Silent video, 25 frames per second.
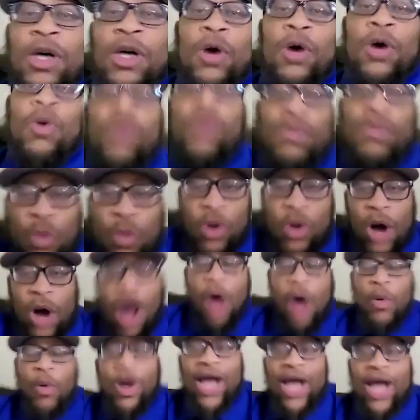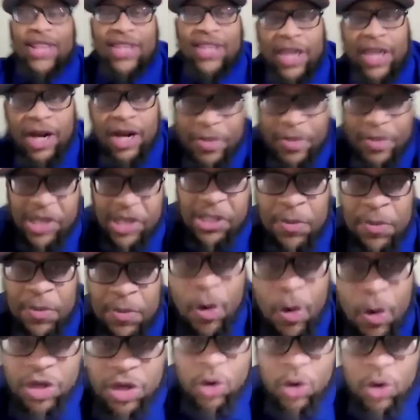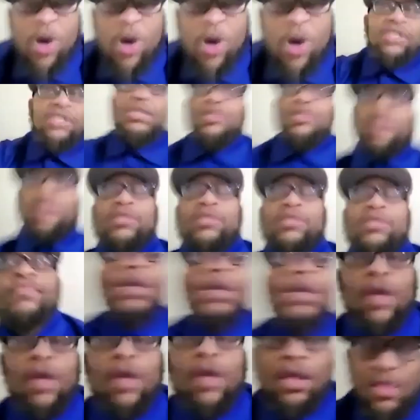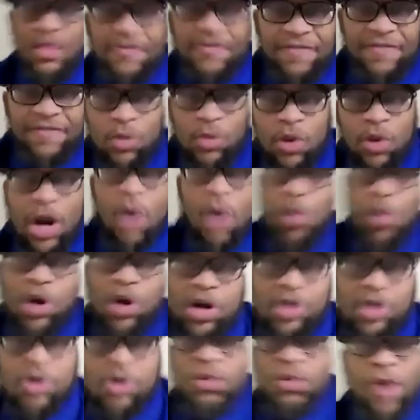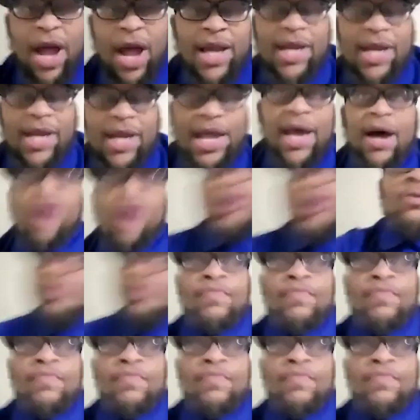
Hey, so we're at the intermission point of the questions. The first, what I want to do right now,